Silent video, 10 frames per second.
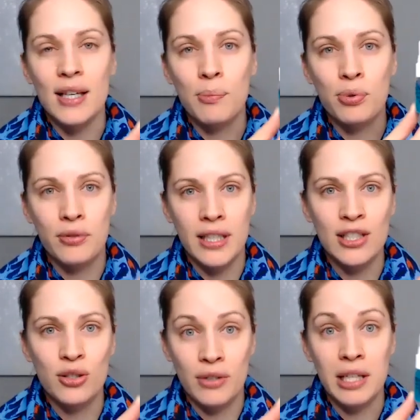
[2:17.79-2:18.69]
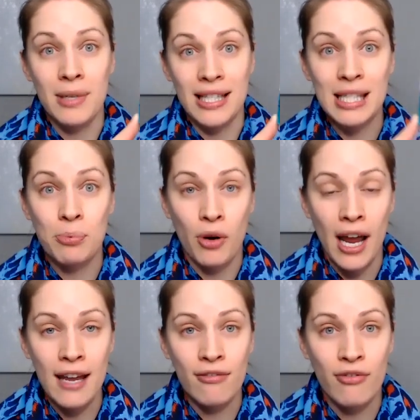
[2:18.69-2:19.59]
a pre-treatment
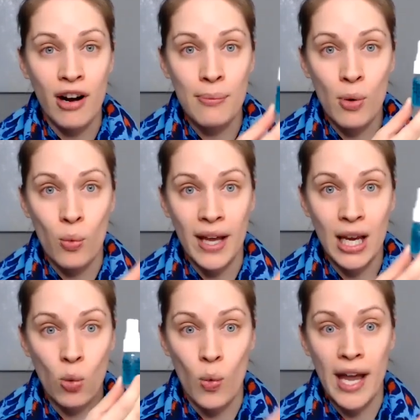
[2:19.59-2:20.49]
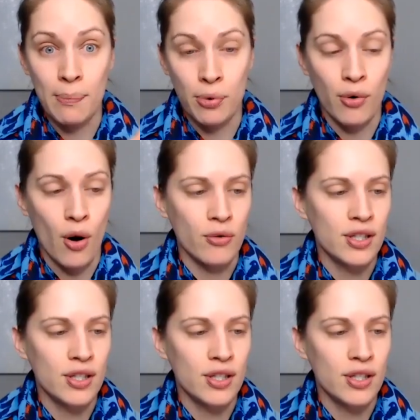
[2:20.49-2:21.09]
spray from Wicked White Pro.